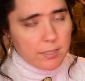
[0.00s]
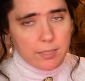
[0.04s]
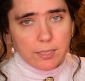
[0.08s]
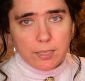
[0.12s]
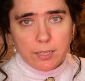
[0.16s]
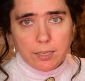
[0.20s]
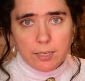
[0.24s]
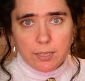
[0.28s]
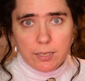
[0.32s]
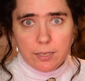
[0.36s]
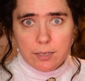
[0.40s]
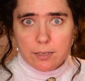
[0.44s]

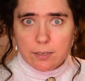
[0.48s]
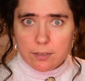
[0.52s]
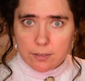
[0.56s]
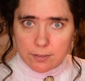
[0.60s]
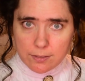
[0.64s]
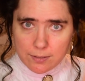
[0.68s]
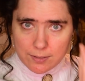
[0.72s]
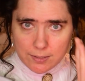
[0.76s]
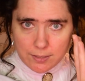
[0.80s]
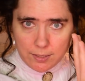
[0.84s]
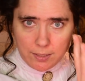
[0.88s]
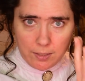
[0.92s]
The
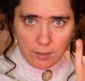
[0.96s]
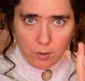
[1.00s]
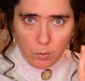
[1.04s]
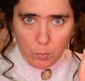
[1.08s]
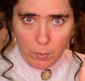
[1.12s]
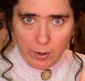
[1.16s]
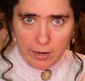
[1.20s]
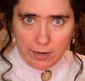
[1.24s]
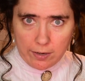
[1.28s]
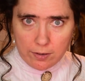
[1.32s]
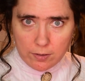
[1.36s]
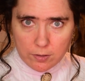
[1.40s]

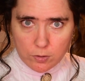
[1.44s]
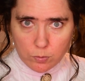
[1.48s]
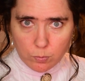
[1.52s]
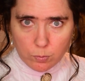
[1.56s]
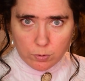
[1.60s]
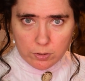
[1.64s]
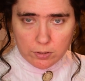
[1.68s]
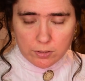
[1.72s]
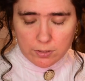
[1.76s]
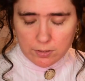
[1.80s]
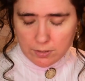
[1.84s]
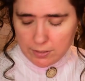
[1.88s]
silhouette
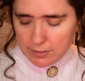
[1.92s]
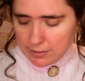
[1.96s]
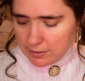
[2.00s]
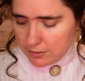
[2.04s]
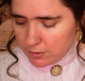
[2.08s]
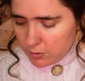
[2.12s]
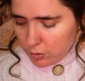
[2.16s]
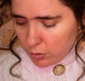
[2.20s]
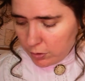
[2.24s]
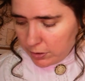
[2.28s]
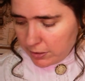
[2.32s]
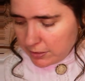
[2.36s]
is
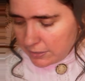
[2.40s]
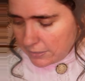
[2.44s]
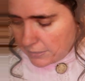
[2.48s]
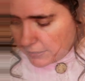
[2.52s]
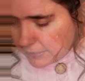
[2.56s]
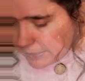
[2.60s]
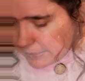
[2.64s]
starting to